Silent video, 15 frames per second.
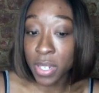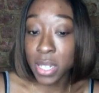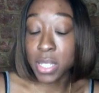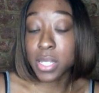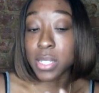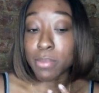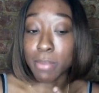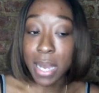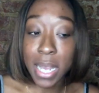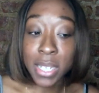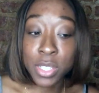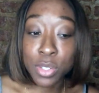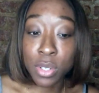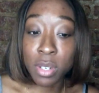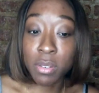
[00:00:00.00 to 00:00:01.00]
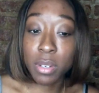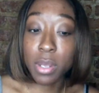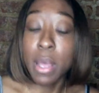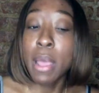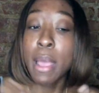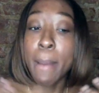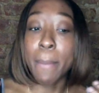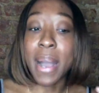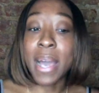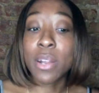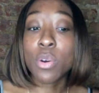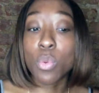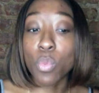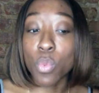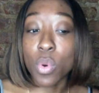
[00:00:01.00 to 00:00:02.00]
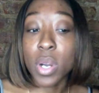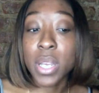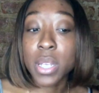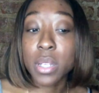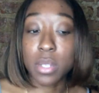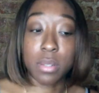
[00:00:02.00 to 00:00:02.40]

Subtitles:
and this is my story, but I don't want